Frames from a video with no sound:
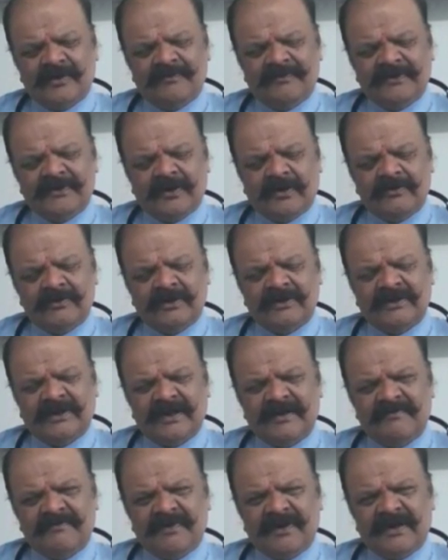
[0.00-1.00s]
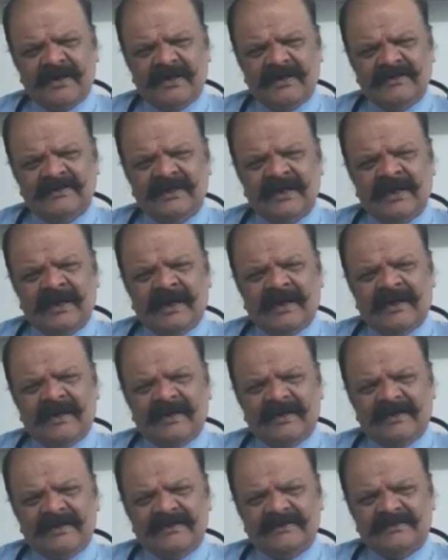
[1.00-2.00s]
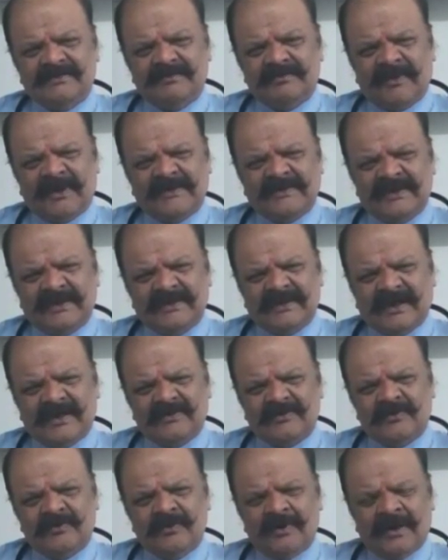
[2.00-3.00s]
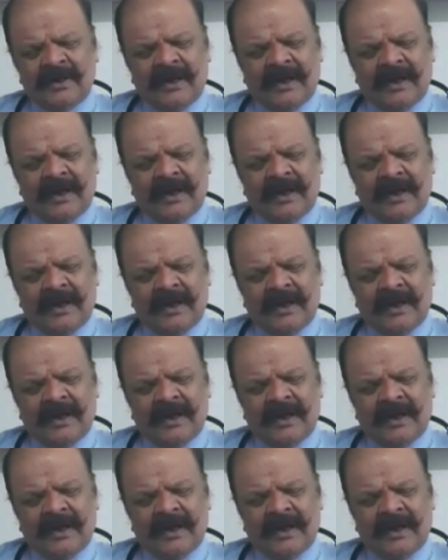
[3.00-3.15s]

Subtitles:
If it is on the 3 fingers, it is majja dhatu.